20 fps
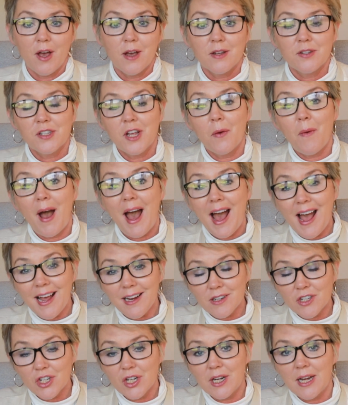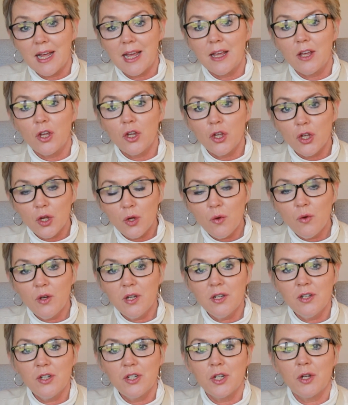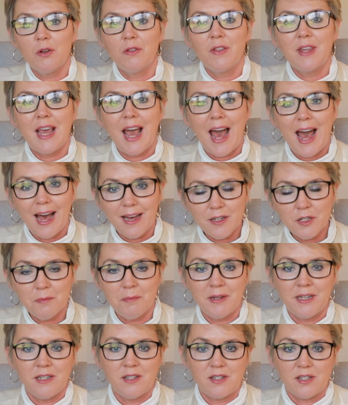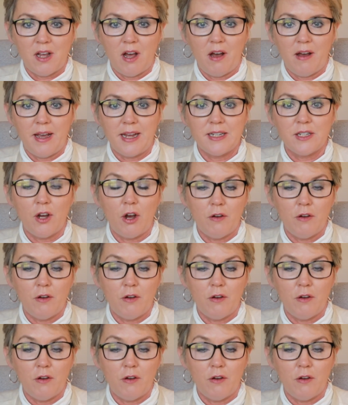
So actually you can do the admin side